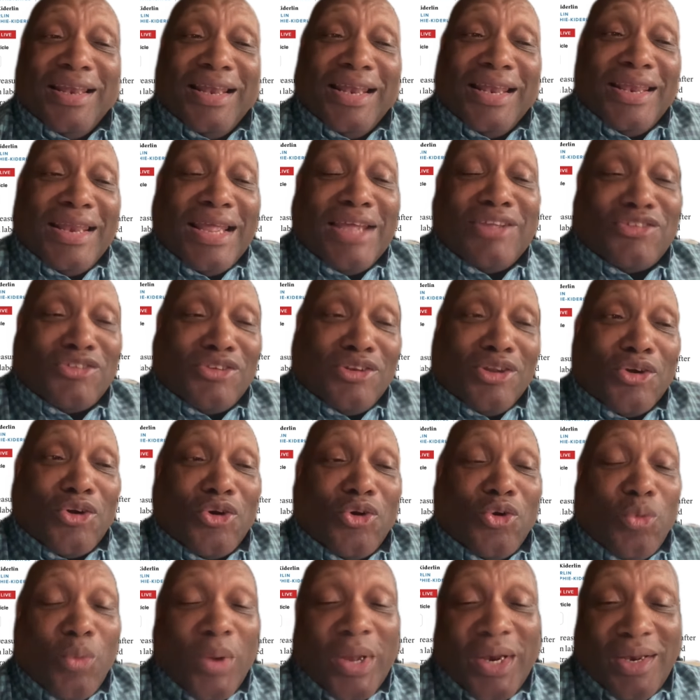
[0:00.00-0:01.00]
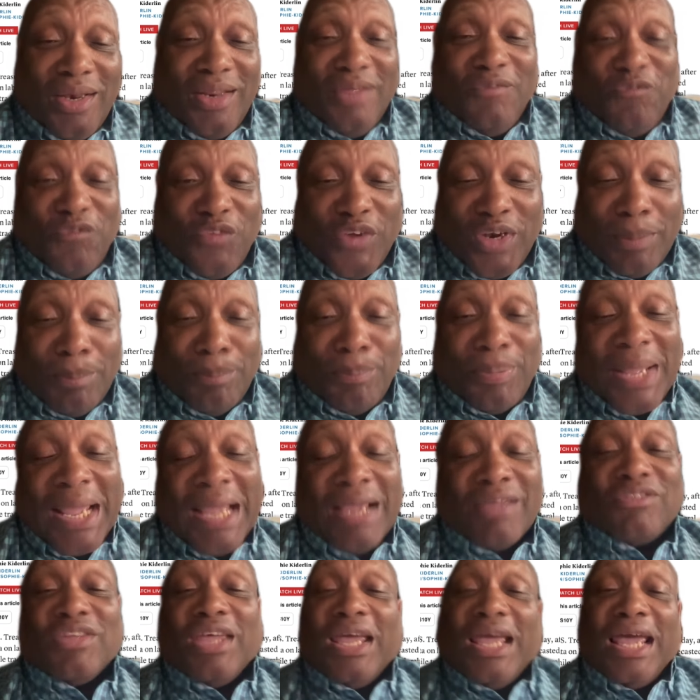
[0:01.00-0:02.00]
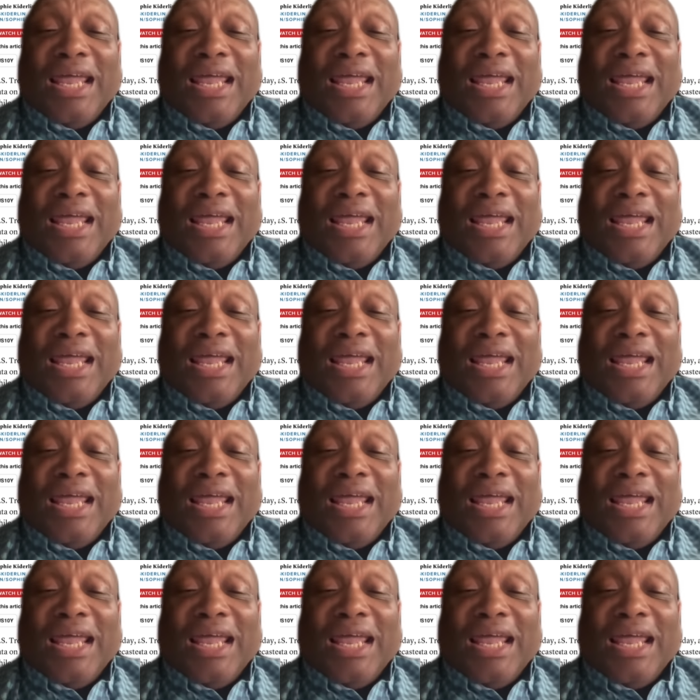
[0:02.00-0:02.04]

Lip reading: less liquidity for the banks.